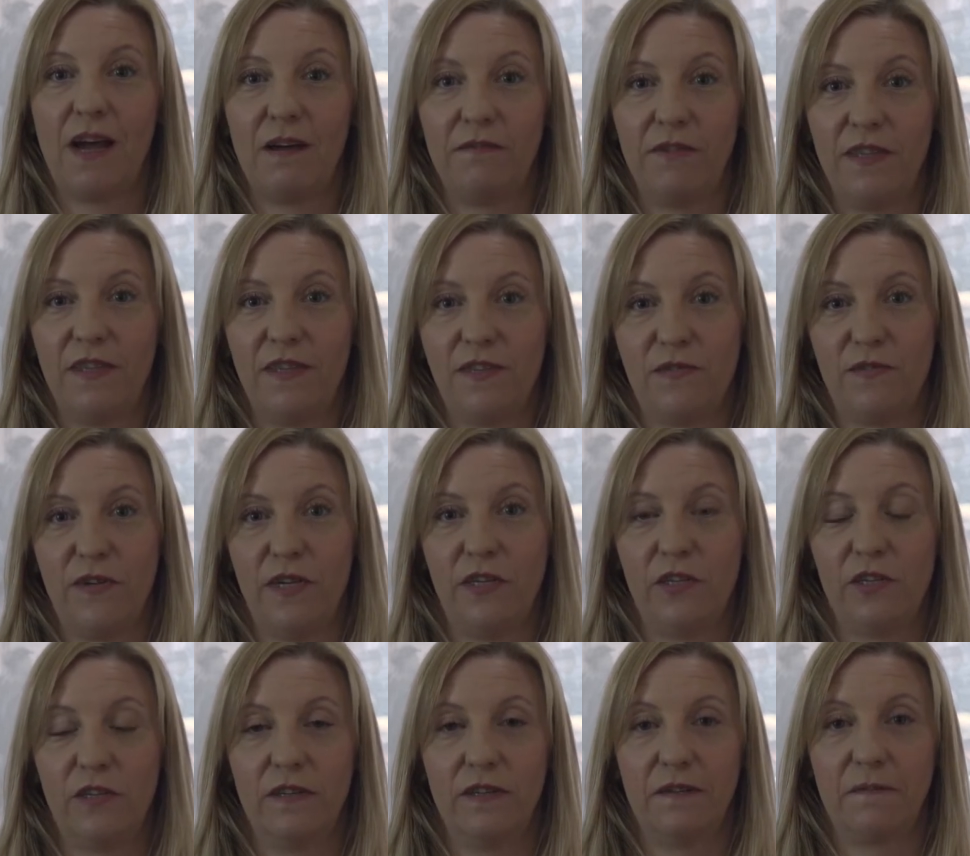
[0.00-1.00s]
have in this
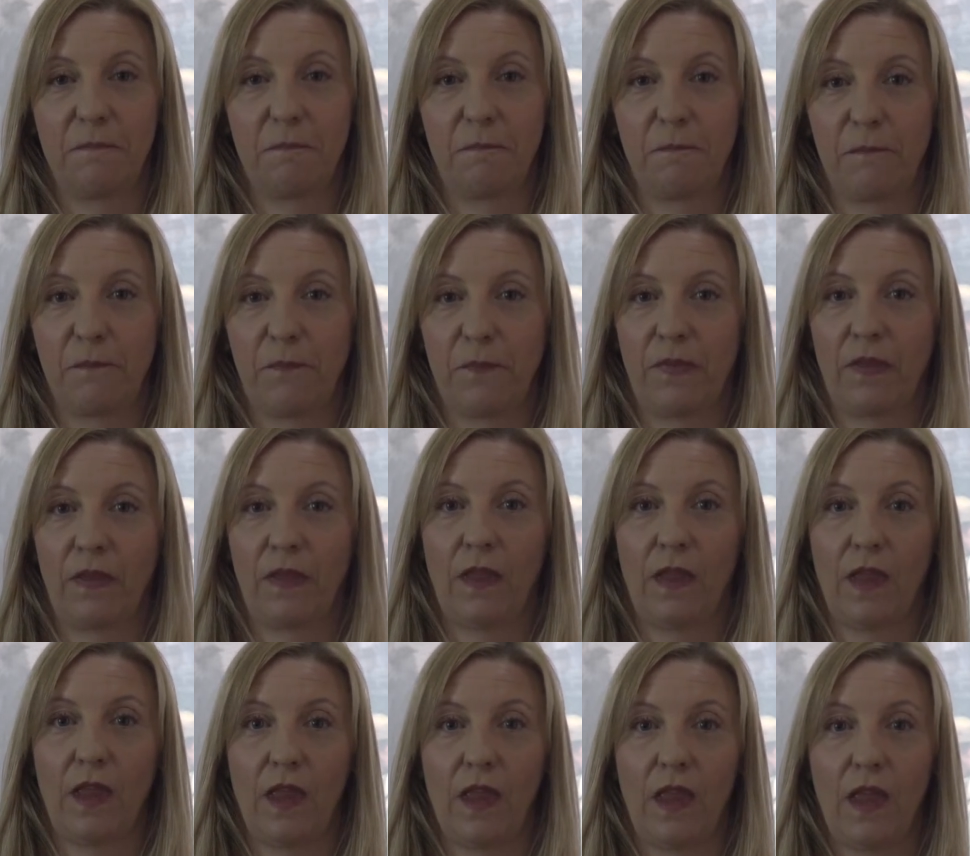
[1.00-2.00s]
region.
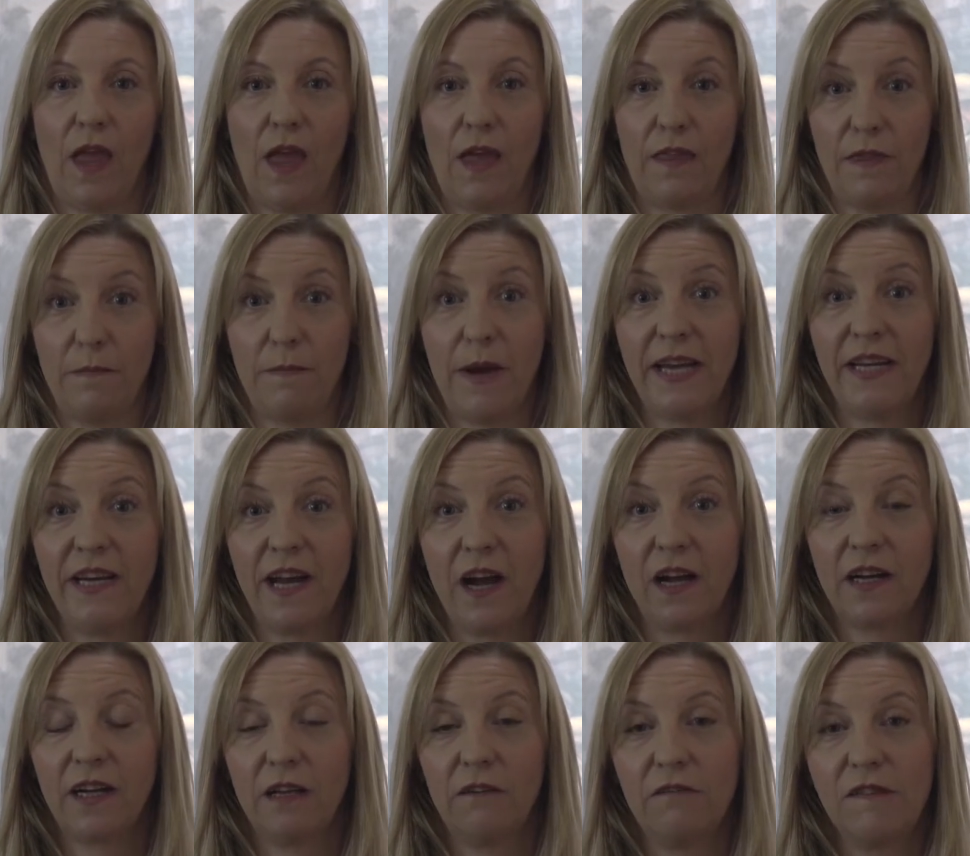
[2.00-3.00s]
At the Mining
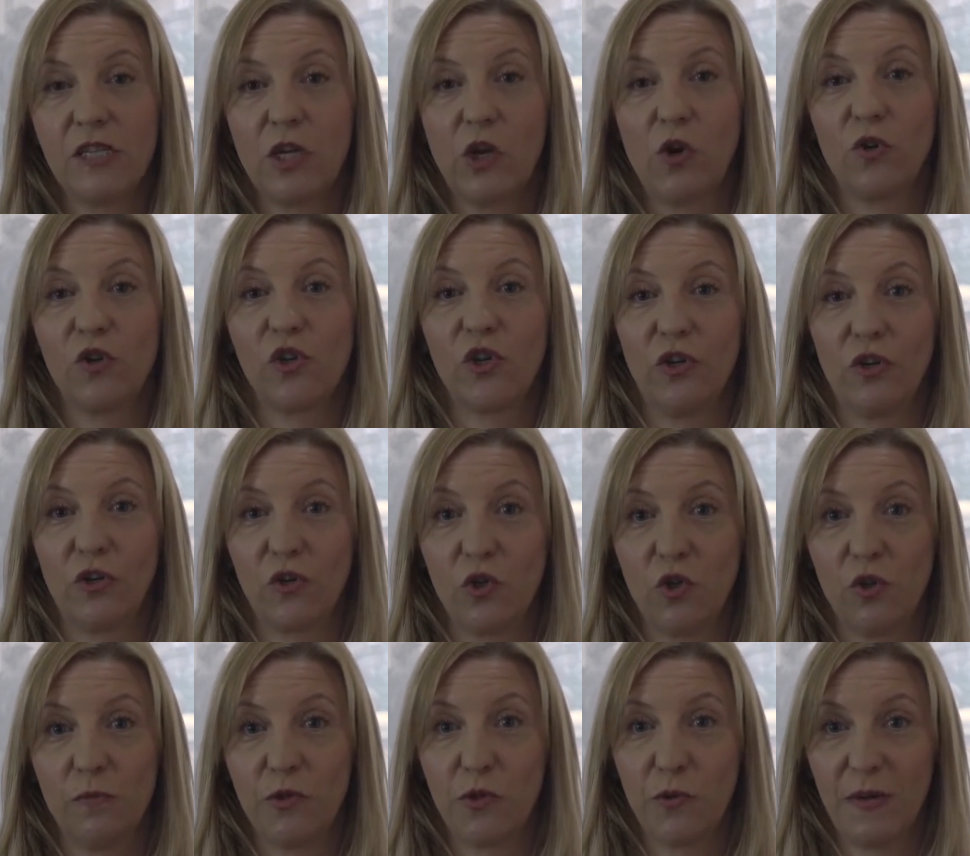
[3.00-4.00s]
Art Gallery's launch in
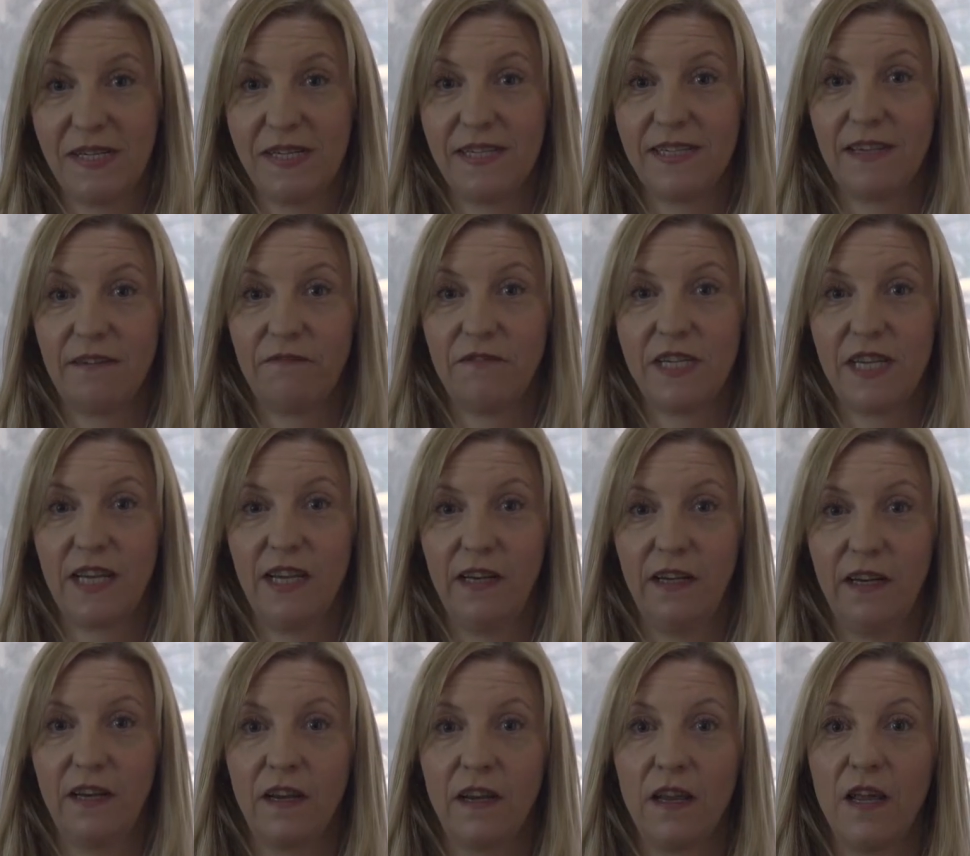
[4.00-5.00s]
October
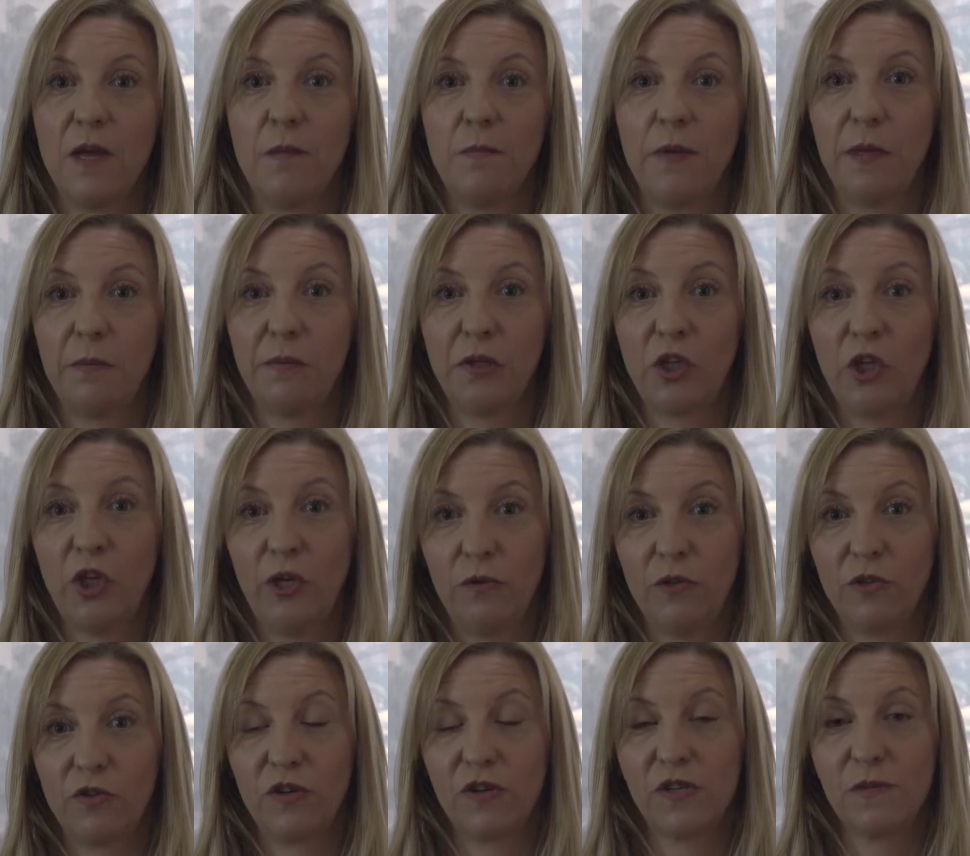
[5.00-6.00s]
2017, people queued
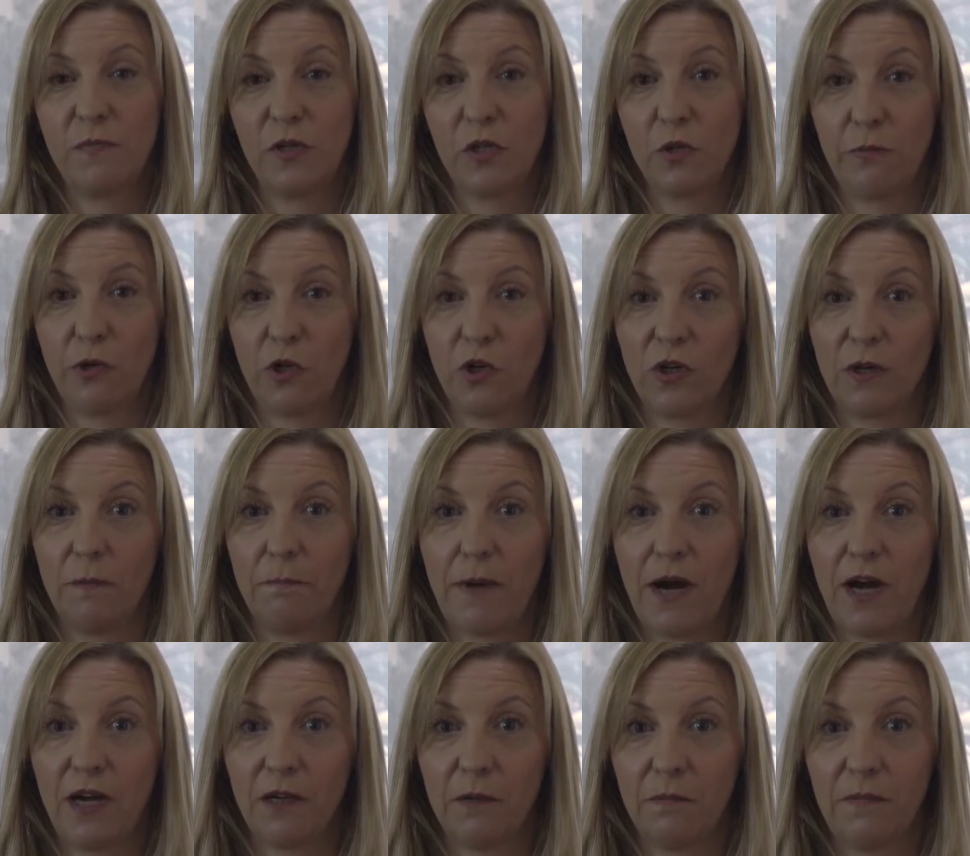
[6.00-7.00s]
across Bishop Auckland
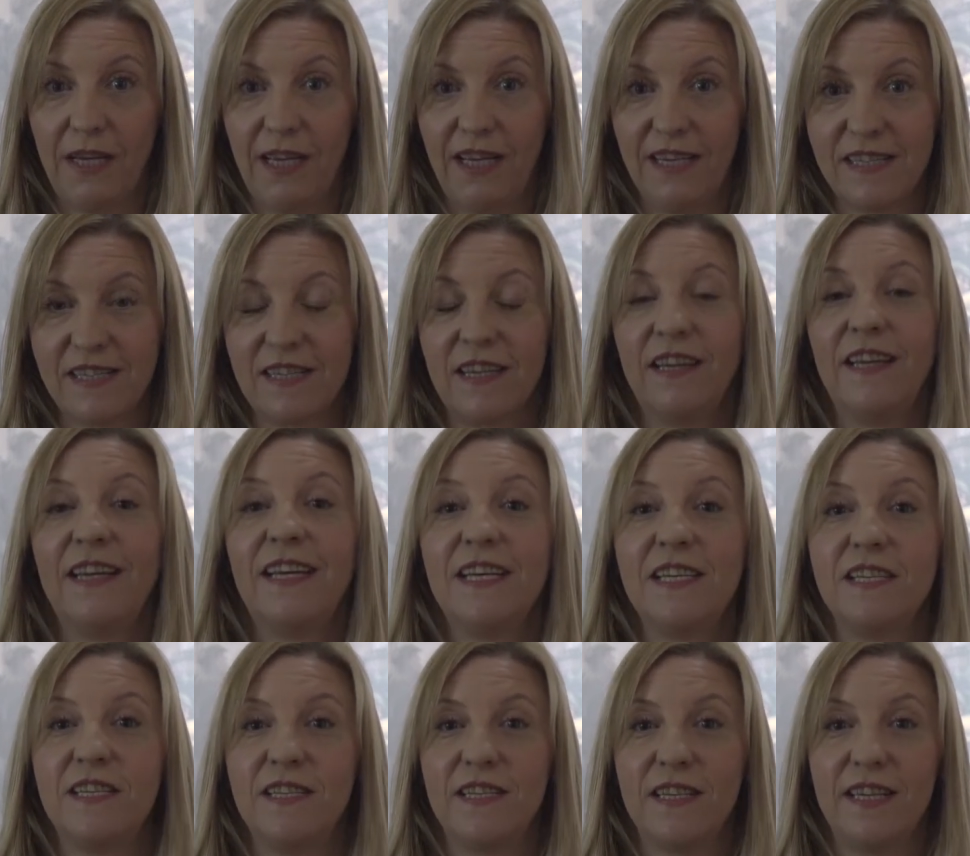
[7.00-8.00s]
Marketplace
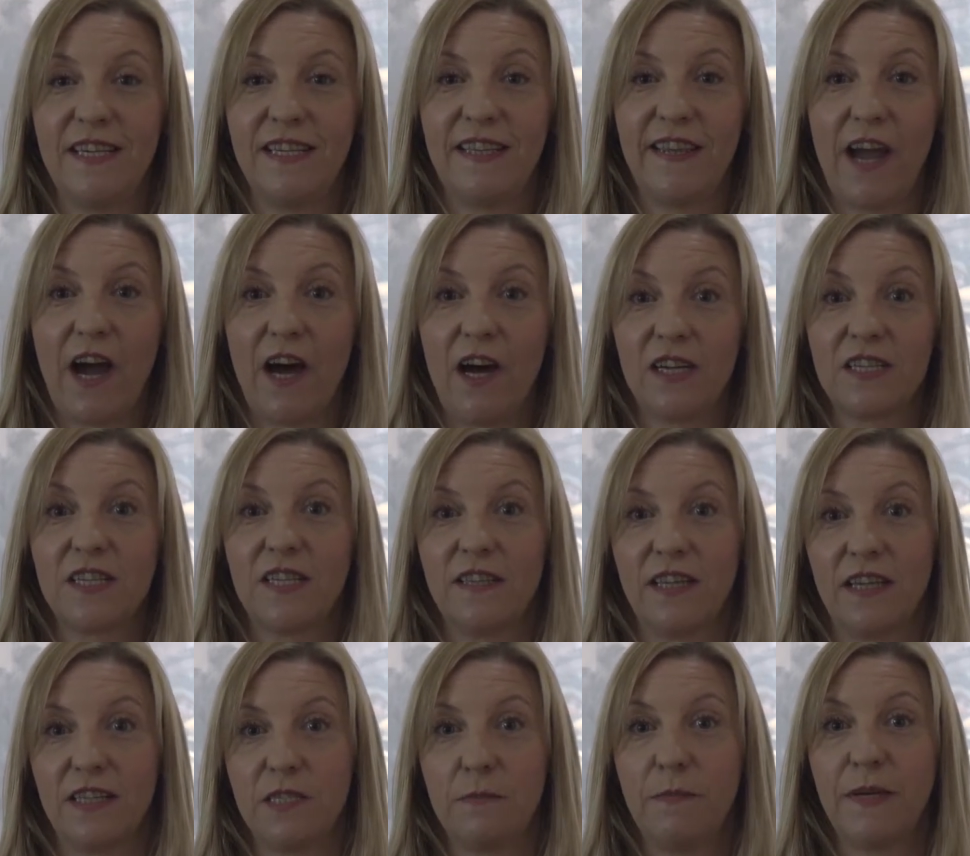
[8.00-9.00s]
to see the art
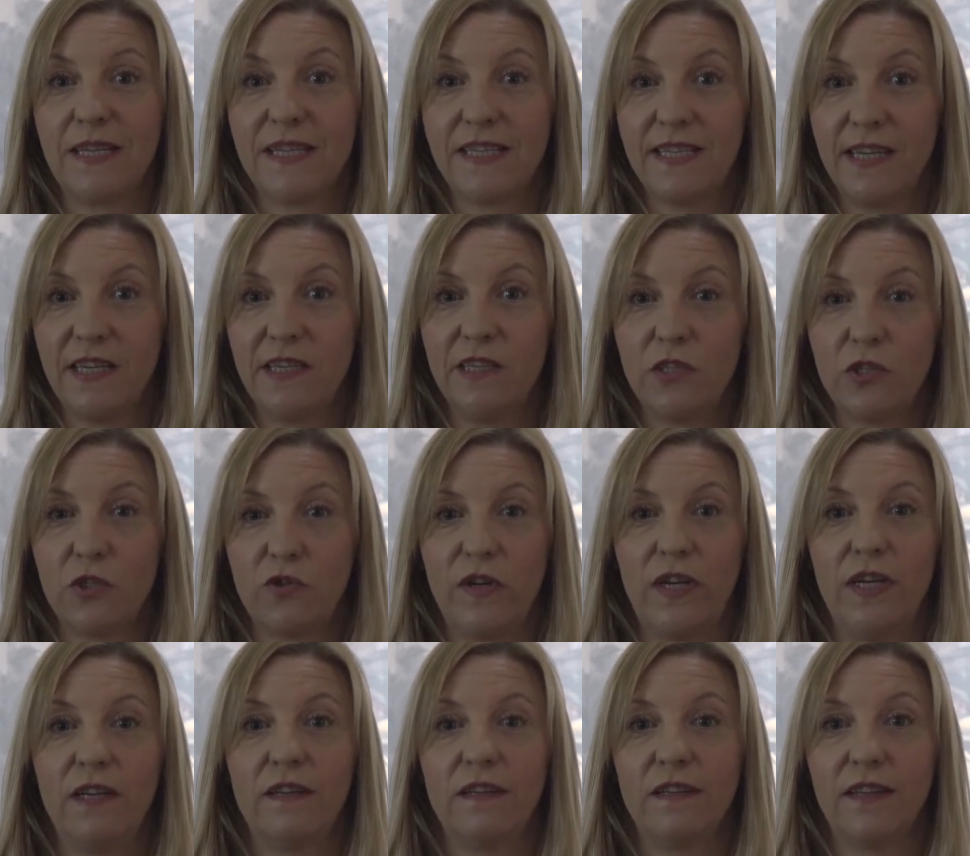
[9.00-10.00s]
that depicts the
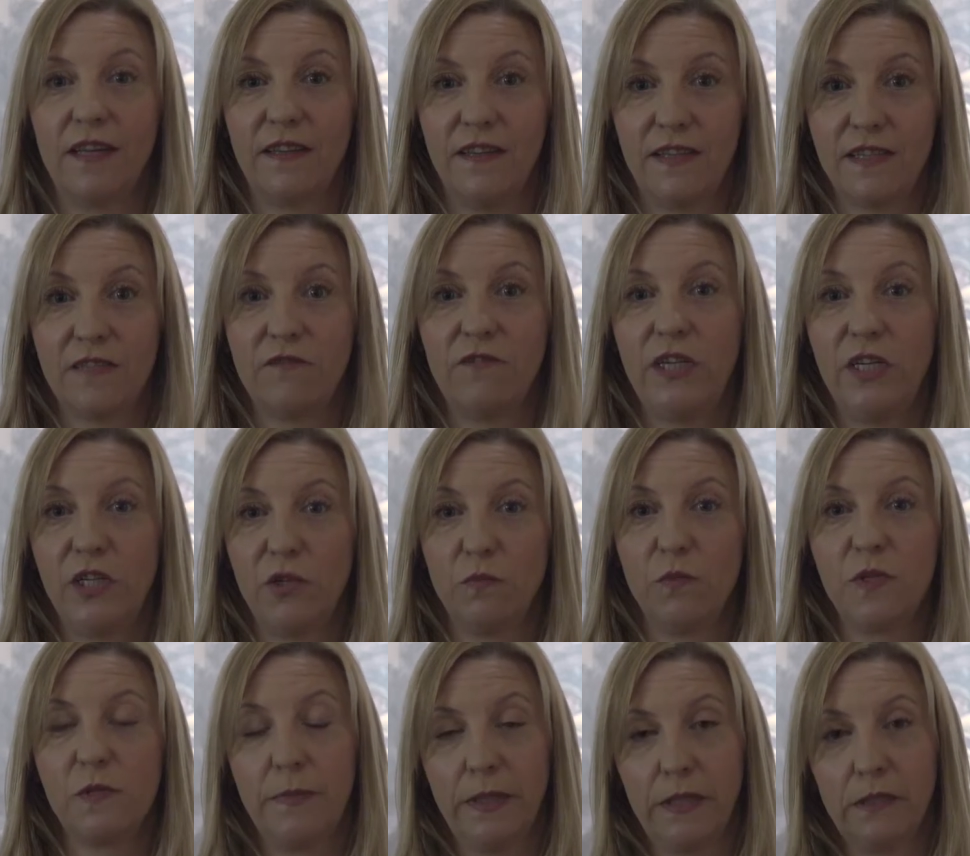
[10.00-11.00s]
industry that this region
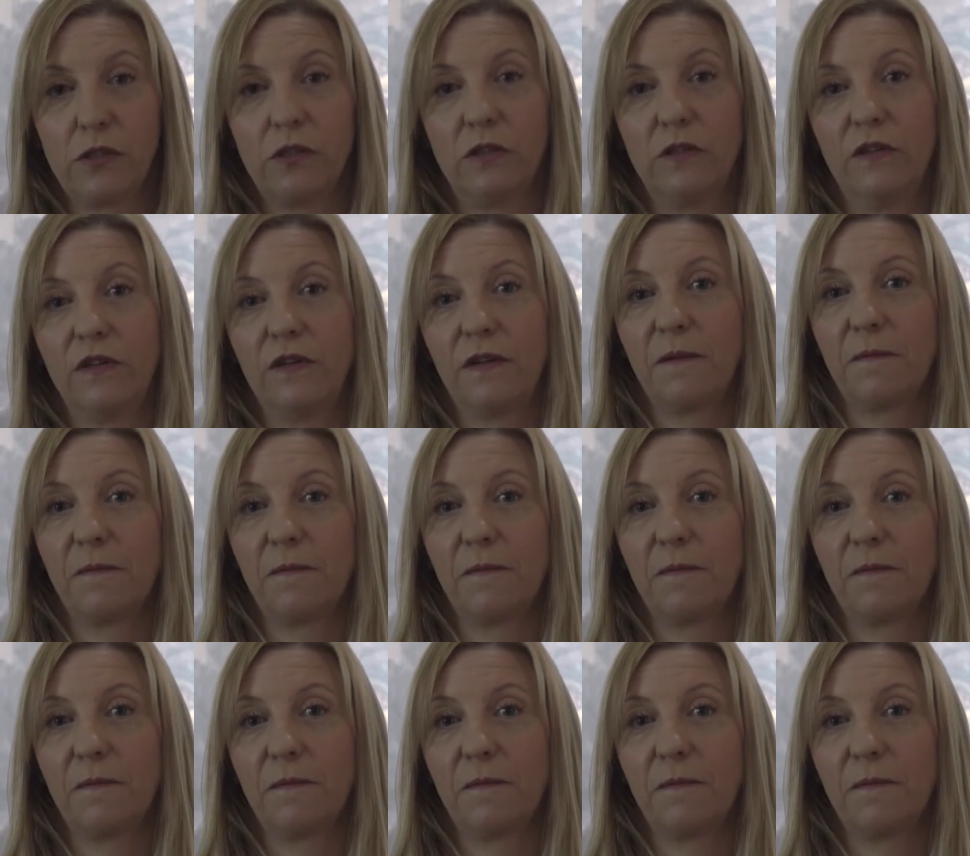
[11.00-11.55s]
was built on.